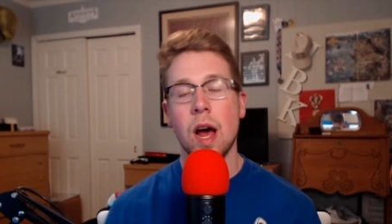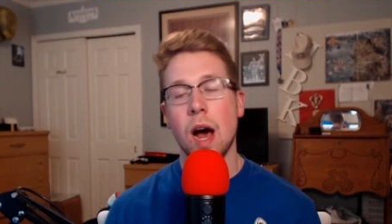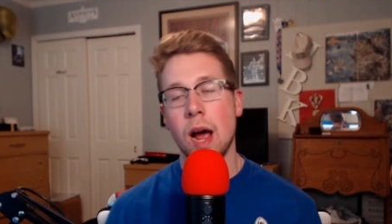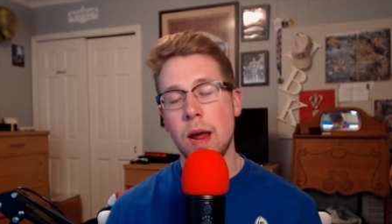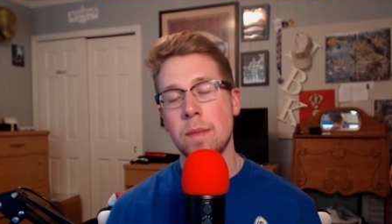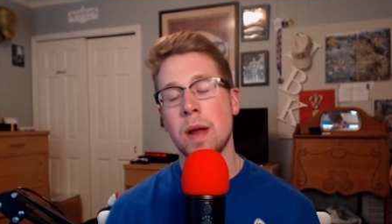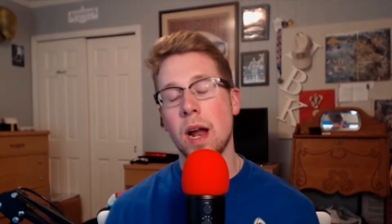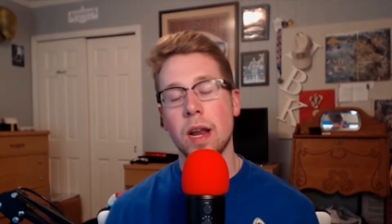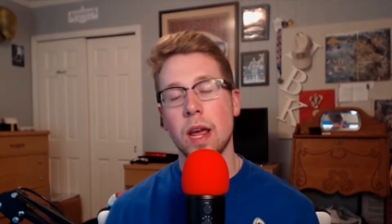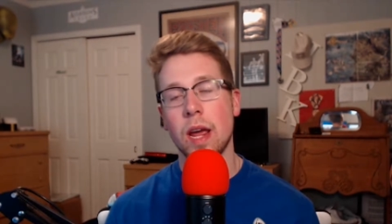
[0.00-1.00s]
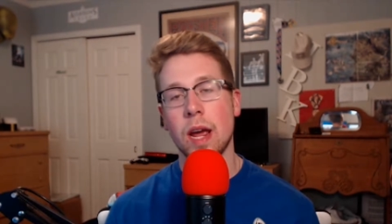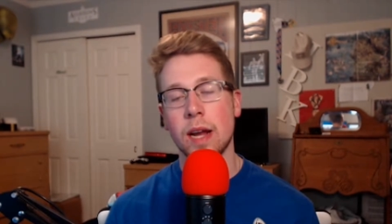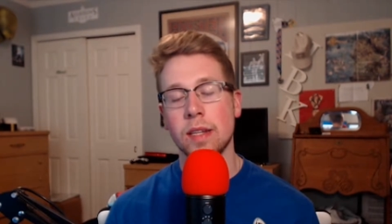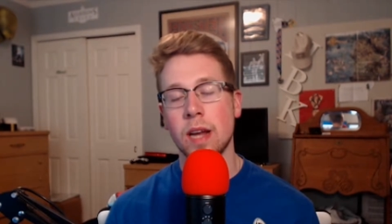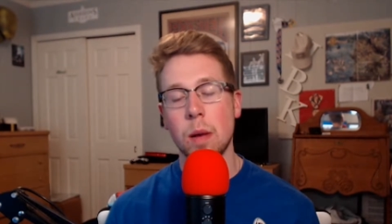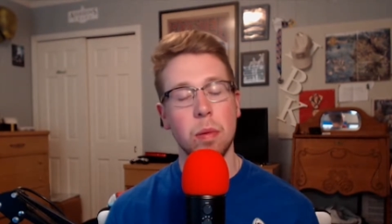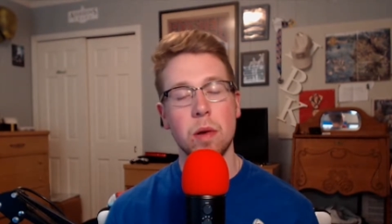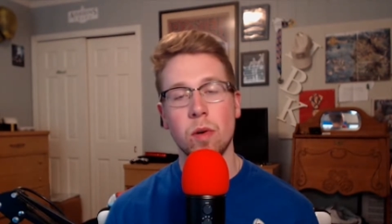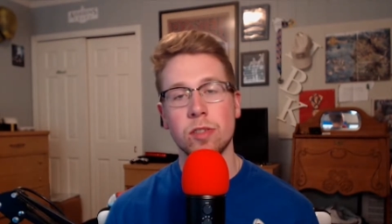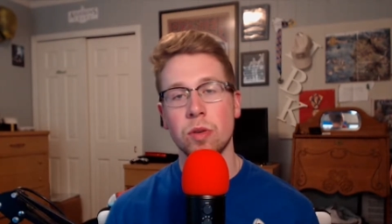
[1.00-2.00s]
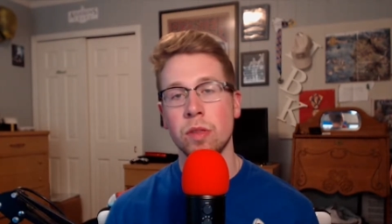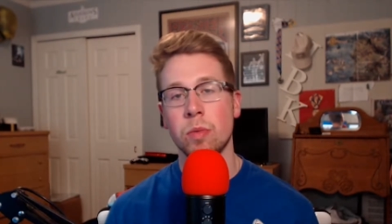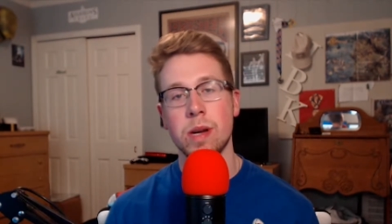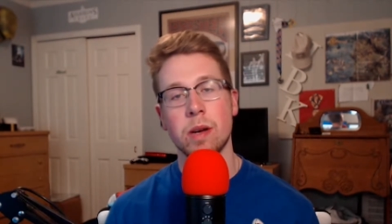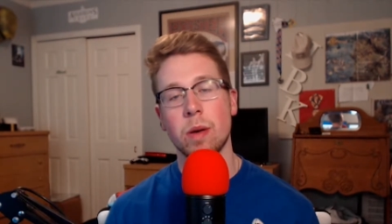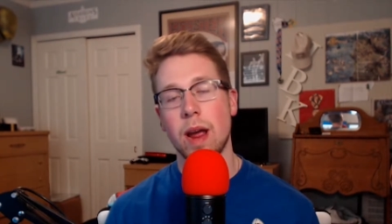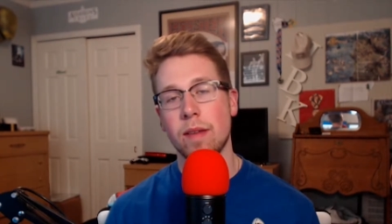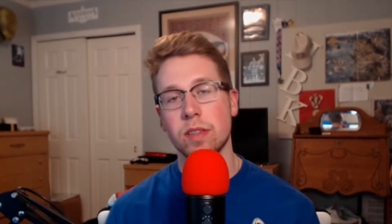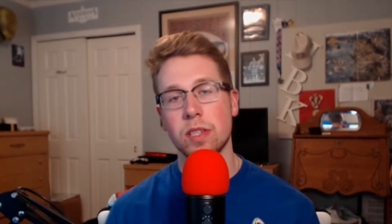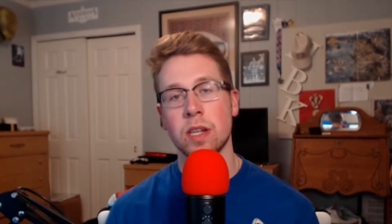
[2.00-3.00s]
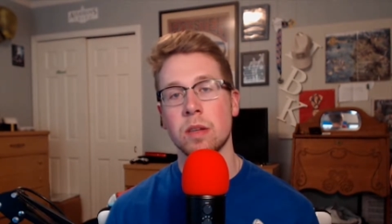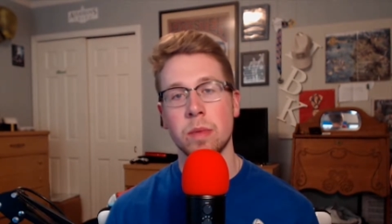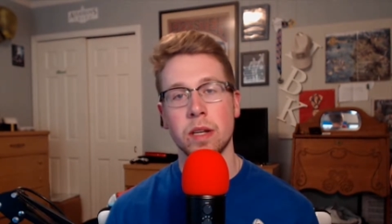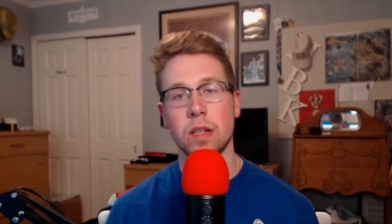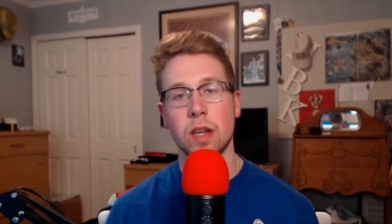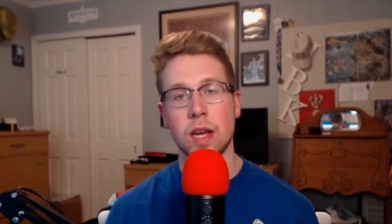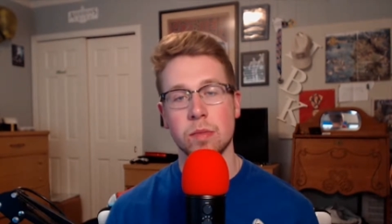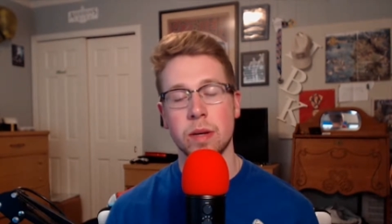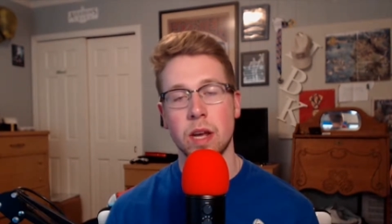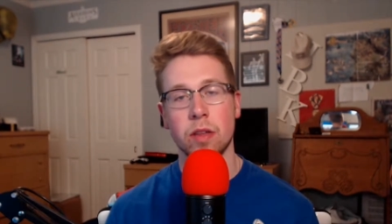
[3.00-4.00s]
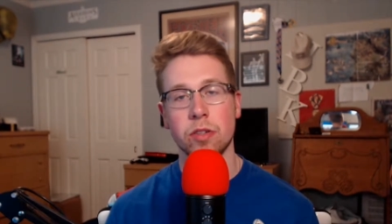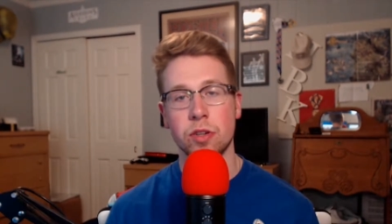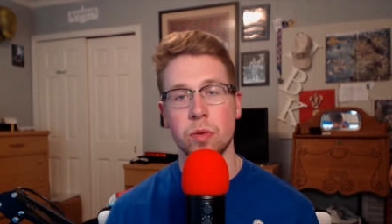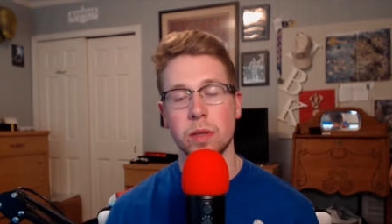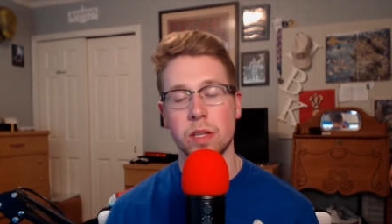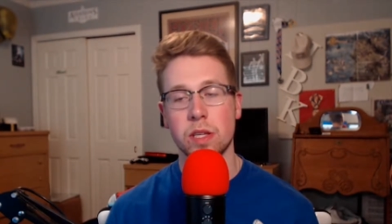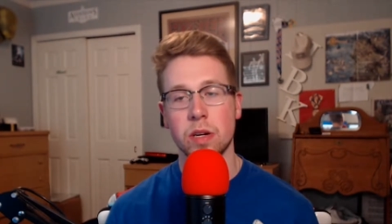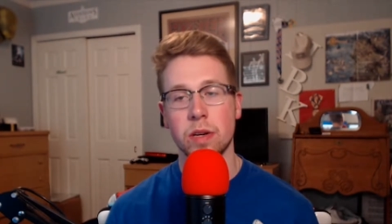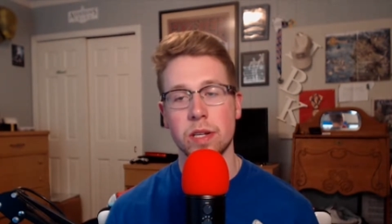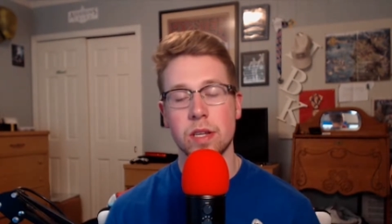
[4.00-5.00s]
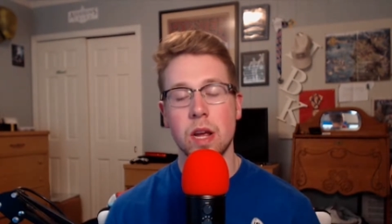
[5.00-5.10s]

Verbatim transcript: I am not a, I did not play one, two, and three. I don't have the sentiment as many others do with the series.